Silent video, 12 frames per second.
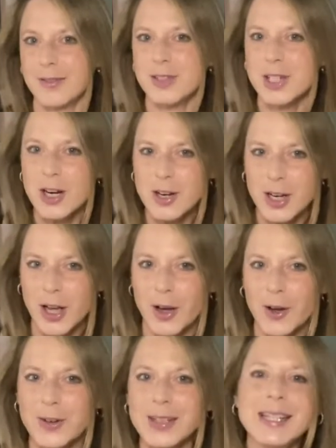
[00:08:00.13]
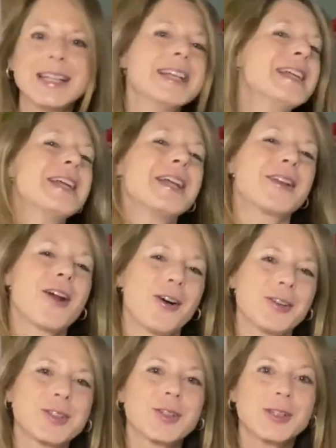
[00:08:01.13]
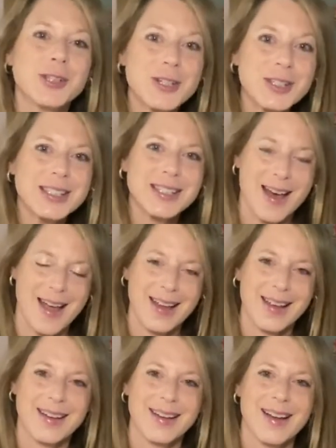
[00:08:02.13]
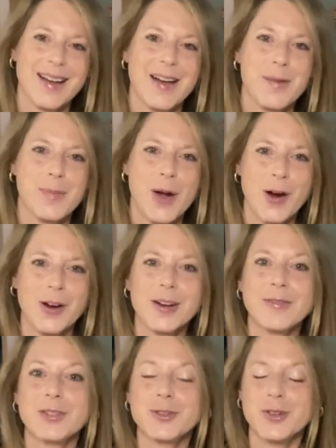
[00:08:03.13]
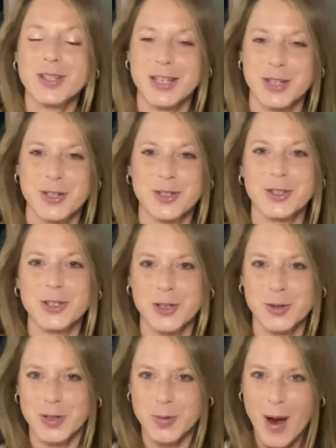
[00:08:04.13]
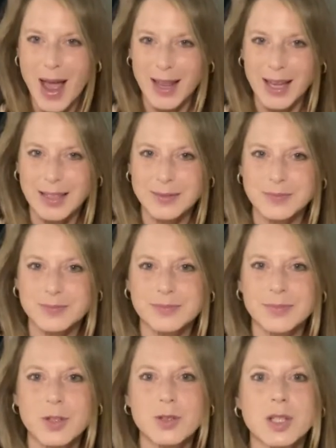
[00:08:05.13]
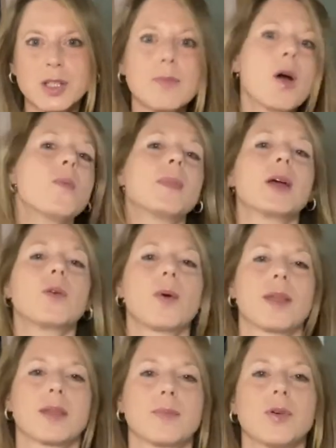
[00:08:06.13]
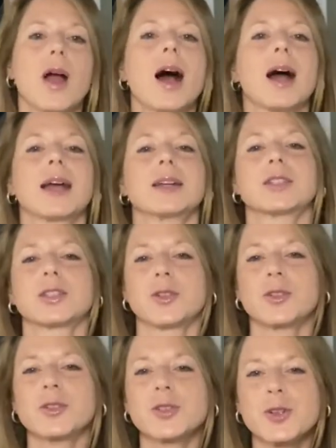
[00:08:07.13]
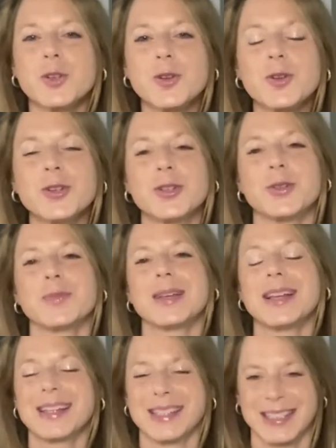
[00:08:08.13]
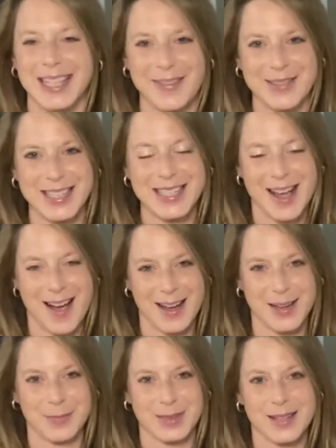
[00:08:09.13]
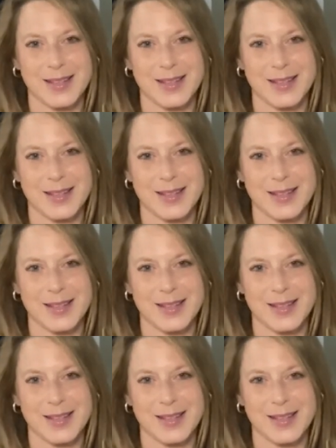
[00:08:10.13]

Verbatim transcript: Jericho. It also looks like part of the traditional Jewish wedding. There's this moment when the bride circles her groom seven times.